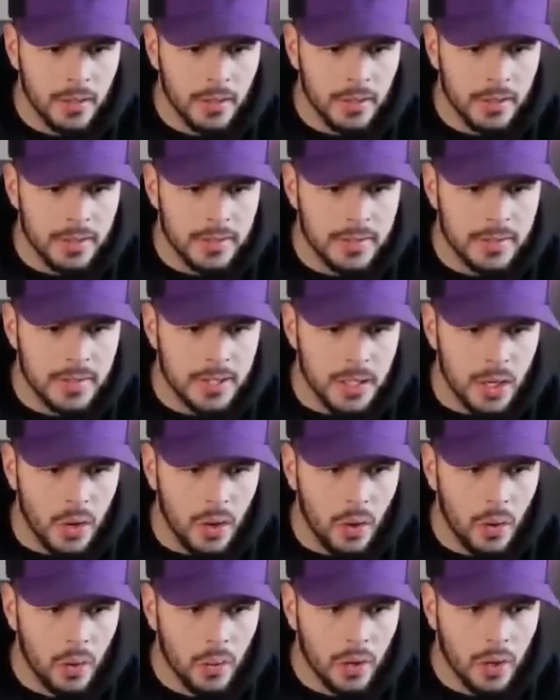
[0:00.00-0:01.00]
Let's see.
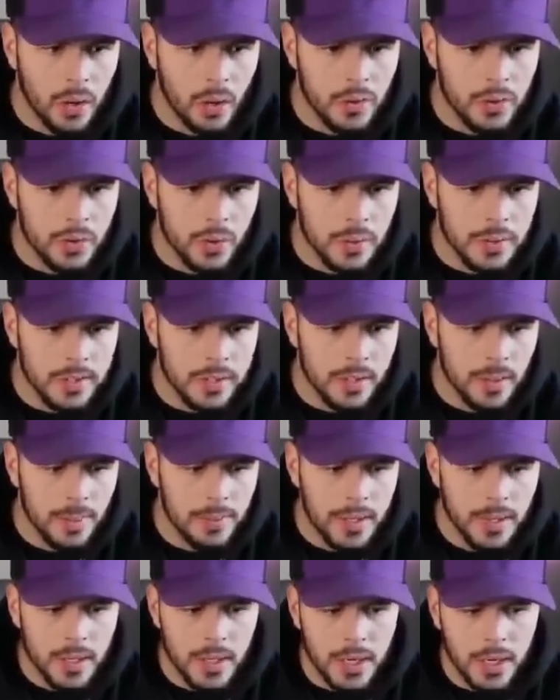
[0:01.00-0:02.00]
Oh, we're going towards
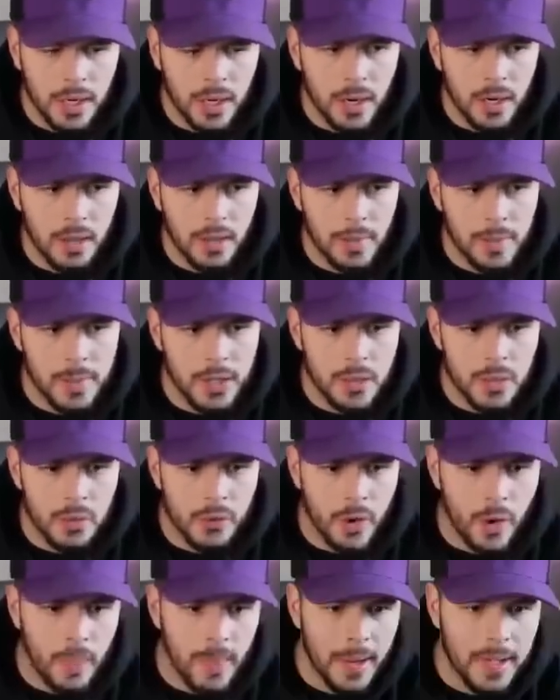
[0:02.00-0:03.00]
something here. Let me use
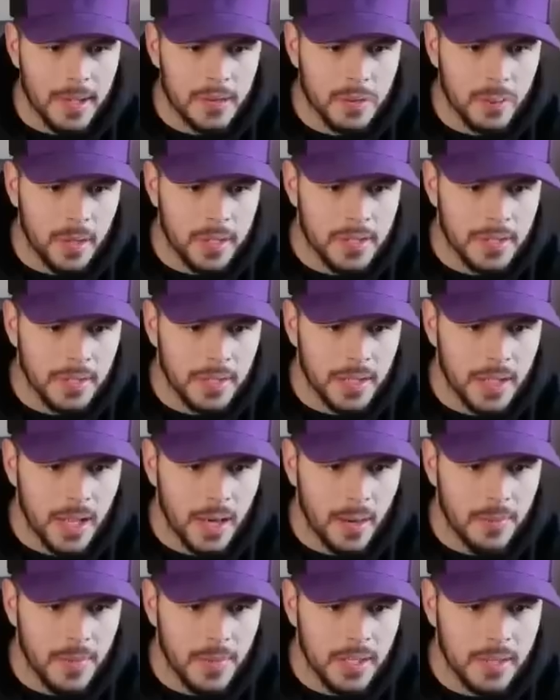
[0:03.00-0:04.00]
all my sprint to get
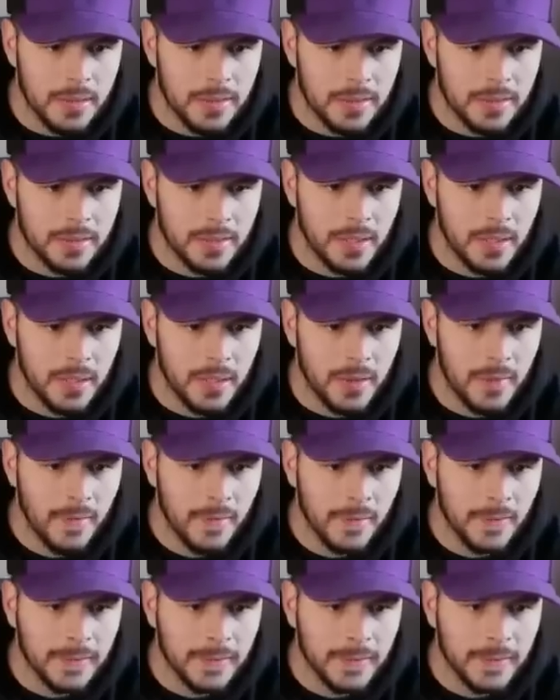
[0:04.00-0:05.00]
up this.
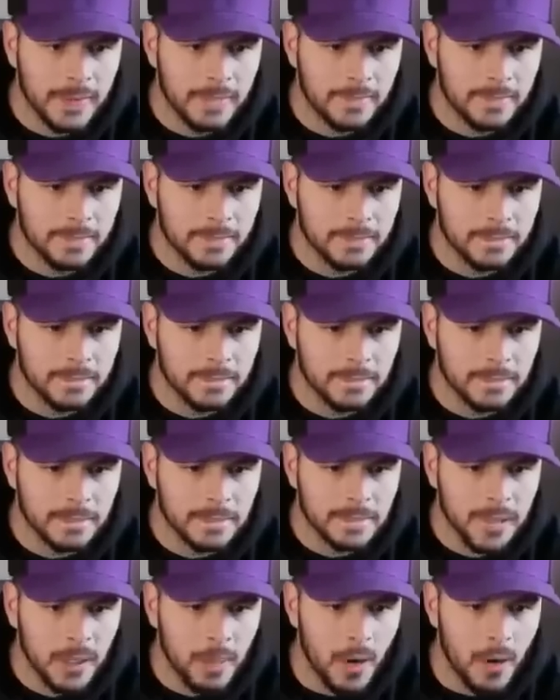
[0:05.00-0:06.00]

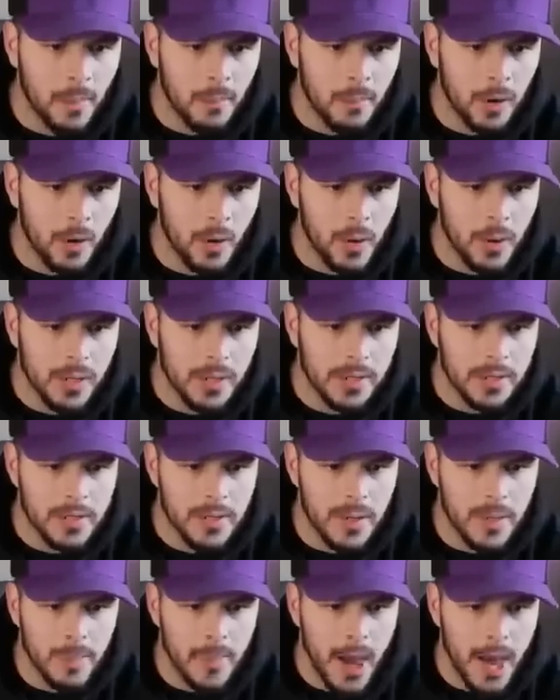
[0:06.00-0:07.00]
Come on, bro. I want to see
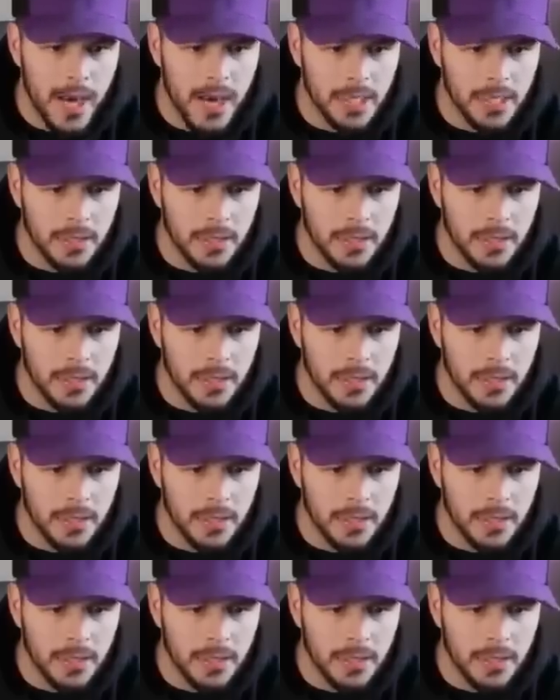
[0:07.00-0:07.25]
the mine.